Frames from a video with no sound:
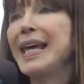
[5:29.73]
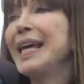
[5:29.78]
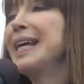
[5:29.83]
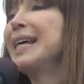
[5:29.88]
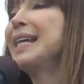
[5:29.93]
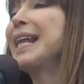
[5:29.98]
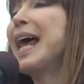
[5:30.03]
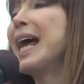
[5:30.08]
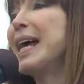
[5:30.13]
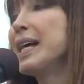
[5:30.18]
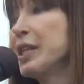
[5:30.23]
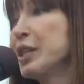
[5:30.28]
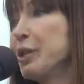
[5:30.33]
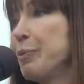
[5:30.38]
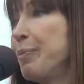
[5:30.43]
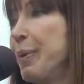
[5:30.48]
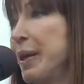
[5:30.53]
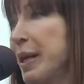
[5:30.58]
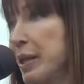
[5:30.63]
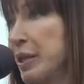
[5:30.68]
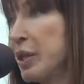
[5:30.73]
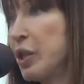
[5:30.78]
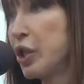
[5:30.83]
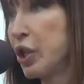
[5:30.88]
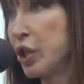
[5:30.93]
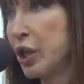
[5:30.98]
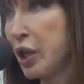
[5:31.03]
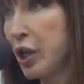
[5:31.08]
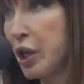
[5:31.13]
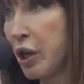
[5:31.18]
It has been
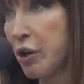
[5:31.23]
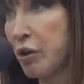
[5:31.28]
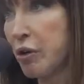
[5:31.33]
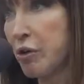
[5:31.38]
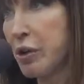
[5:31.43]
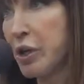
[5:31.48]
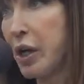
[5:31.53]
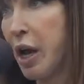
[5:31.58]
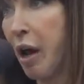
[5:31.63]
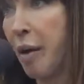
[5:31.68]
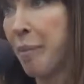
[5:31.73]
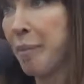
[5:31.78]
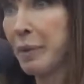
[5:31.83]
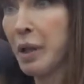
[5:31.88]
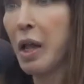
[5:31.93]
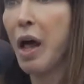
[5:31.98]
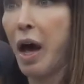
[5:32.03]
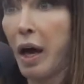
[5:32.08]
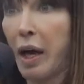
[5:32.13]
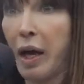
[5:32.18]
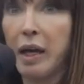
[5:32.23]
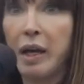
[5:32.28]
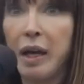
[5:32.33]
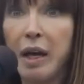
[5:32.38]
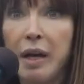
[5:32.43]
sheer dumb luck